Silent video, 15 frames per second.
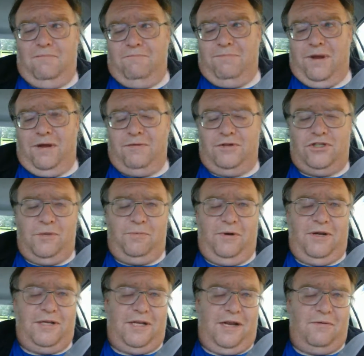being with
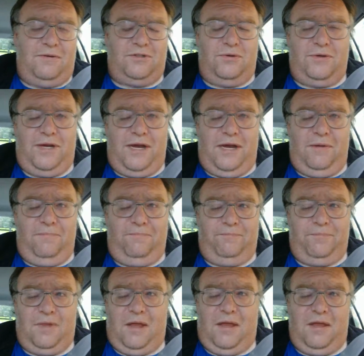Cyprian today was okay.
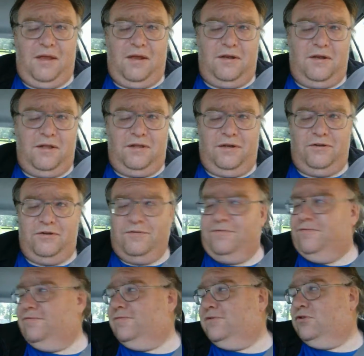Nothing too
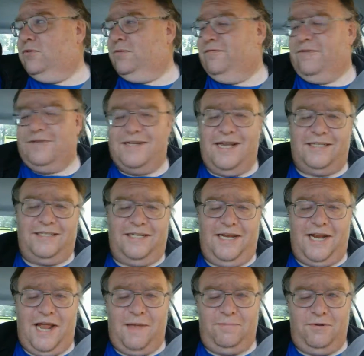super fantastic
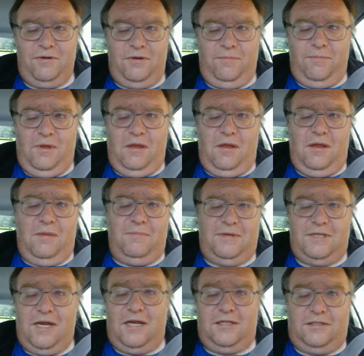had happened,
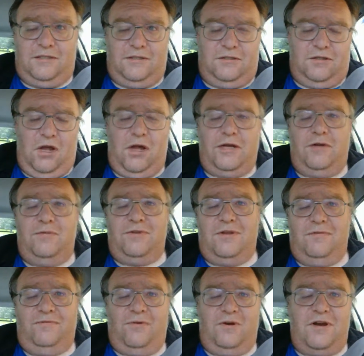besides talking with
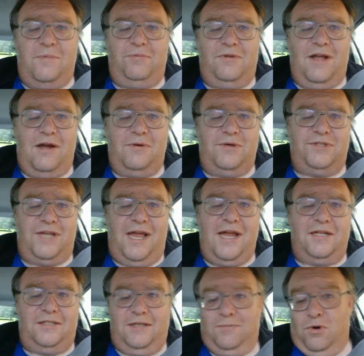him for a couple hours
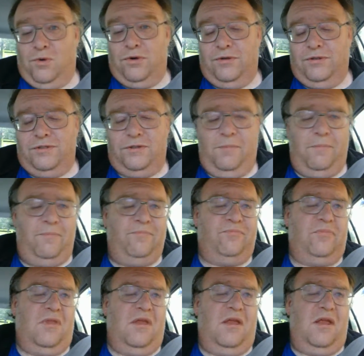at Tim Hortons.
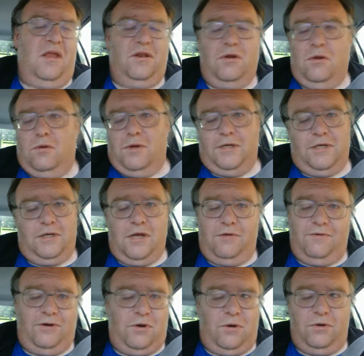And no, I did not
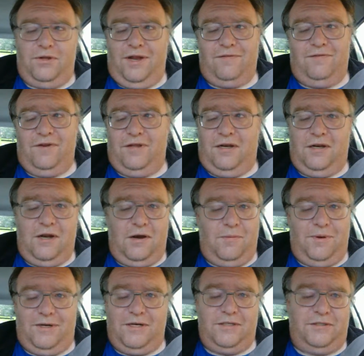record everything there
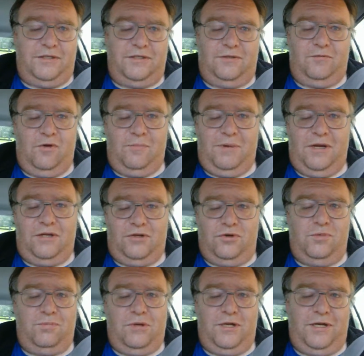because it would be
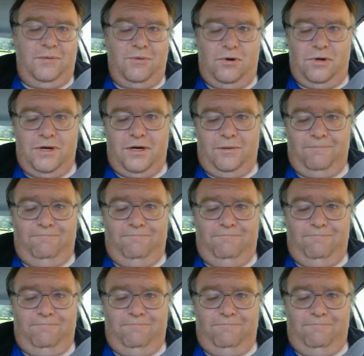too bloody boring.